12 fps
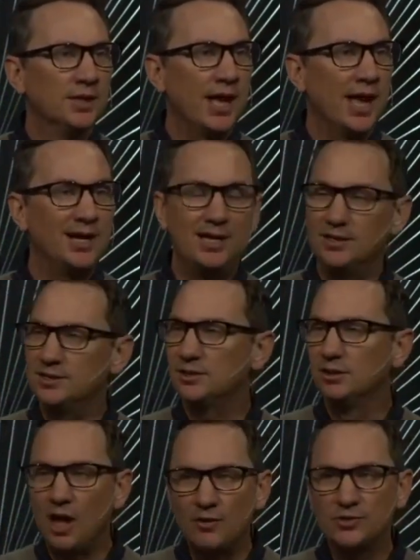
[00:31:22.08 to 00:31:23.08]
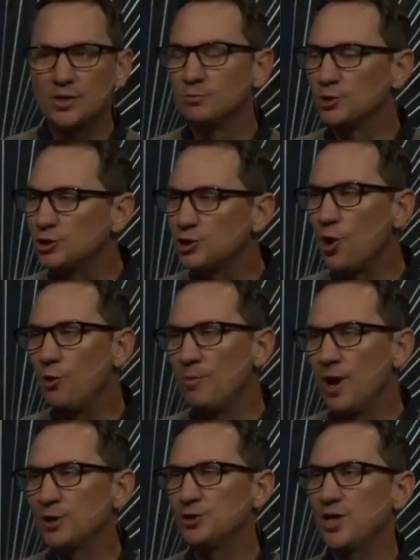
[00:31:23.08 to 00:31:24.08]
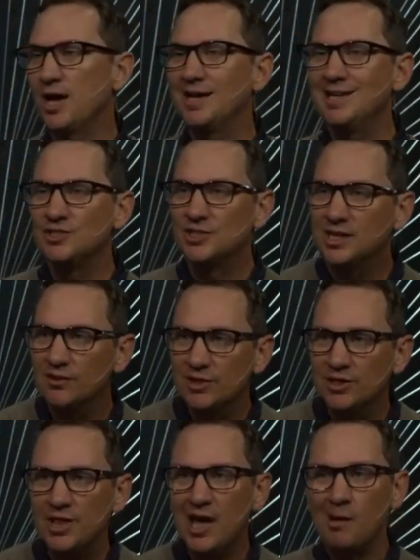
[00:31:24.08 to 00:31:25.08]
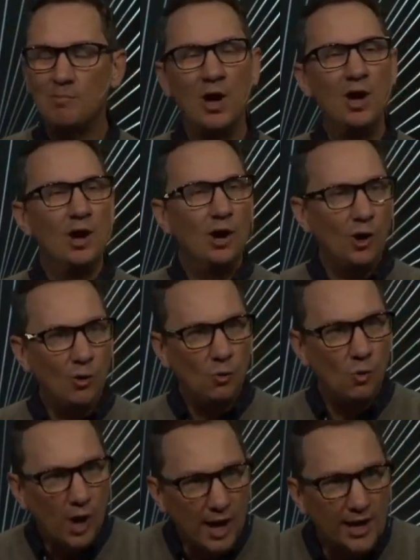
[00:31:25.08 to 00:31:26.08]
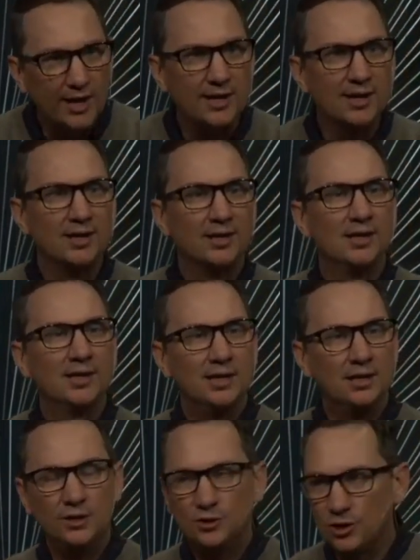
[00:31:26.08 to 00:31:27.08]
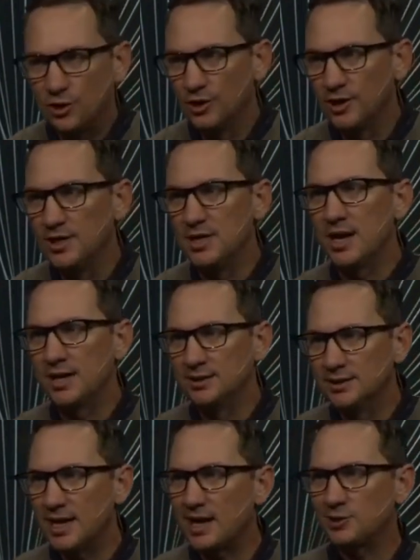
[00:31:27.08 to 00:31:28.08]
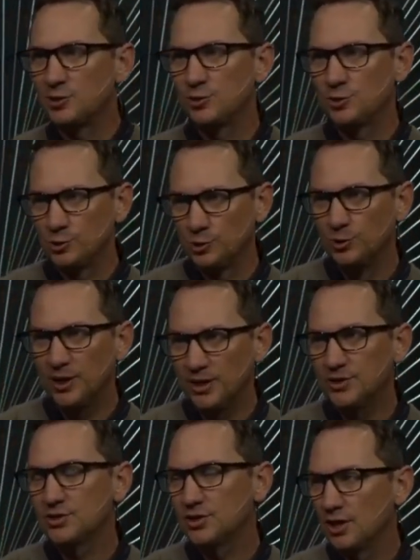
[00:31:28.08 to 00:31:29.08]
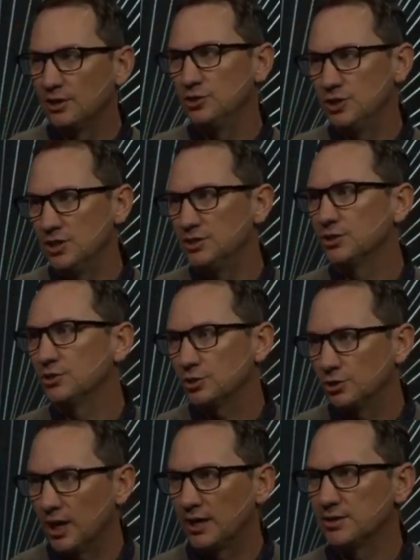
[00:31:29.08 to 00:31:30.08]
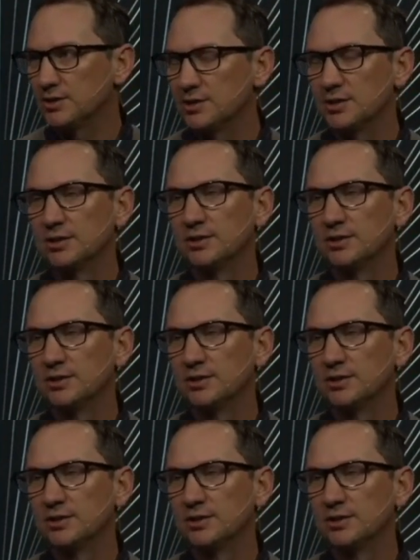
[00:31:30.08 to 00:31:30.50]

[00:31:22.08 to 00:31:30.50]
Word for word: And He loves them so much that He's given them away in eternity, and that's through His Son, Jesus Christ.